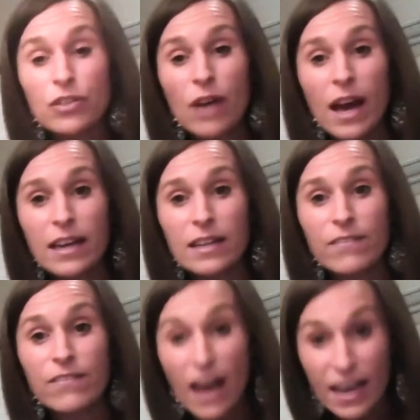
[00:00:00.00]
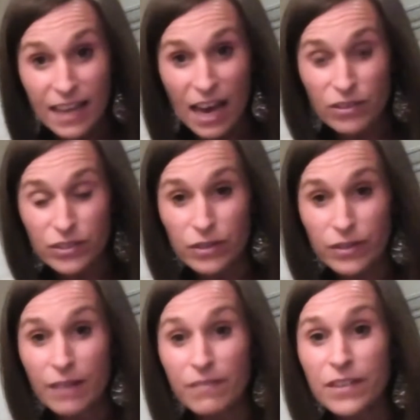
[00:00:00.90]
try and find counsel
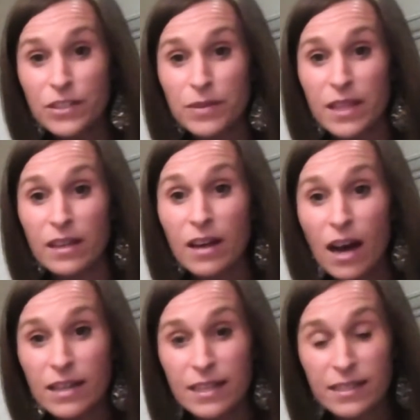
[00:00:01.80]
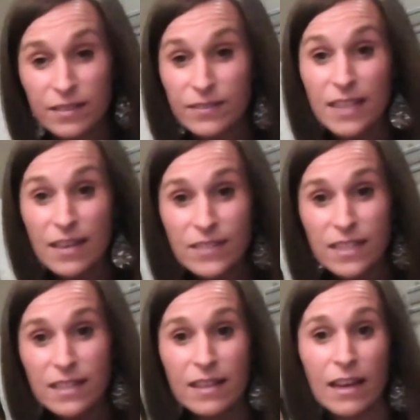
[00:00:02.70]
that fits within the context of
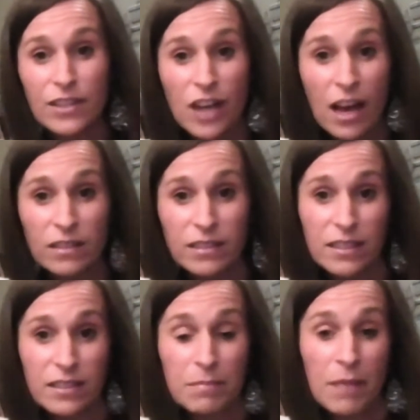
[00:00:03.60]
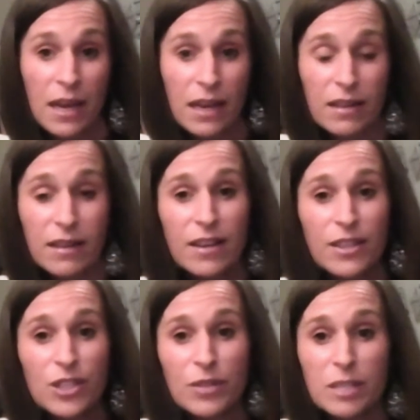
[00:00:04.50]
safety that that child is made
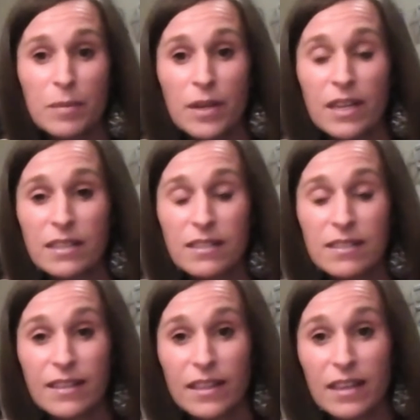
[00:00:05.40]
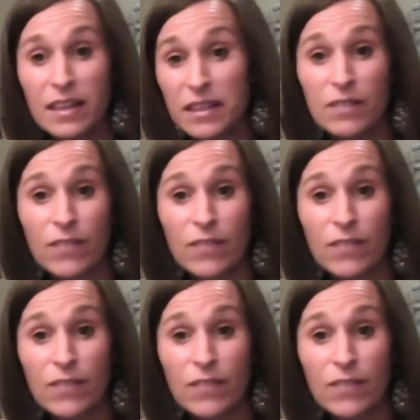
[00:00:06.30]
to experience in, in their